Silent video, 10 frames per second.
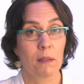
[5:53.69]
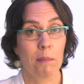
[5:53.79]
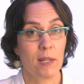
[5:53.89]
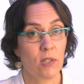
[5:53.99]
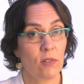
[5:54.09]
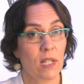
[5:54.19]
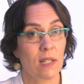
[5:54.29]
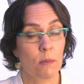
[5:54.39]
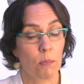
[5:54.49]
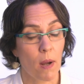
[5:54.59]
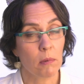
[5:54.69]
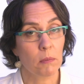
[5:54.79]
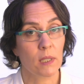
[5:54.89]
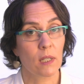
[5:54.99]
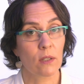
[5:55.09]
pessary is
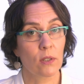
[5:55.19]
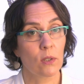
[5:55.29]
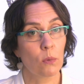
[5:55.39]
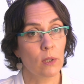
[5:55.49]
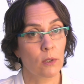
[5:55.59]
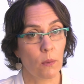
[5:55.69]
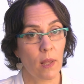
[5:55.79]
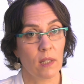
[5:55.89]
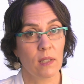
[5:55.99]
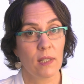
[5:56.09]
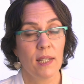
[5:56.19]
probably not going to work well.